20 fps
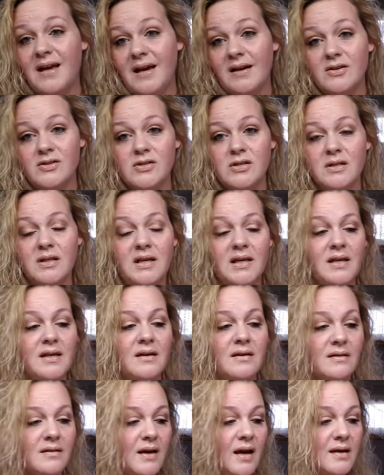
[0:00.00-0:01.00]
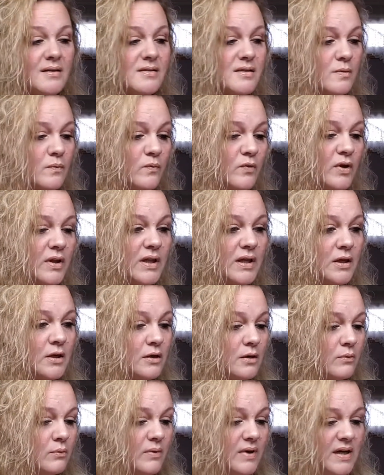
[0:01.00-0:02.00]
actually got some really
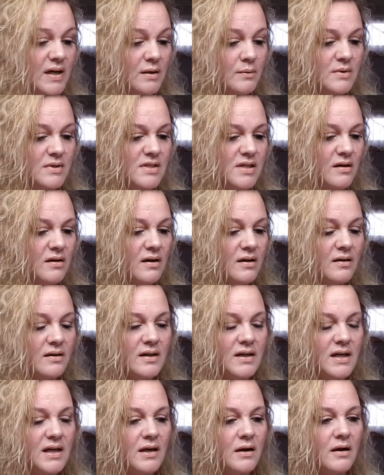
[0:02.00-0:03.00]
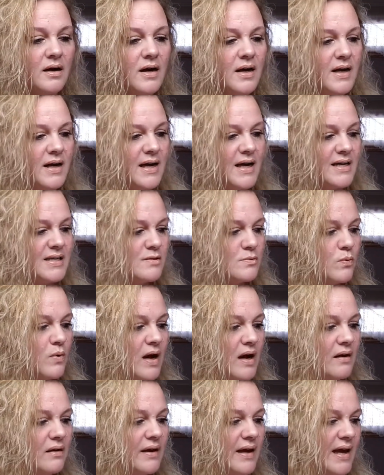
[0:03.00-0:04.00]
good reading material in here, as
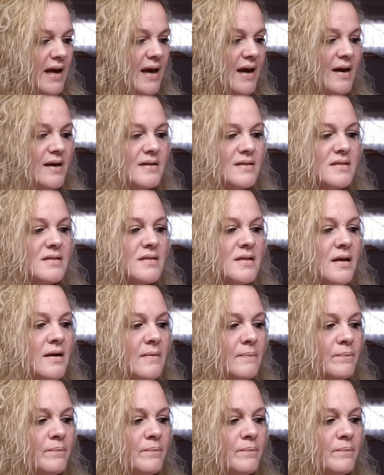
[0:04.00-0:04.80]
well as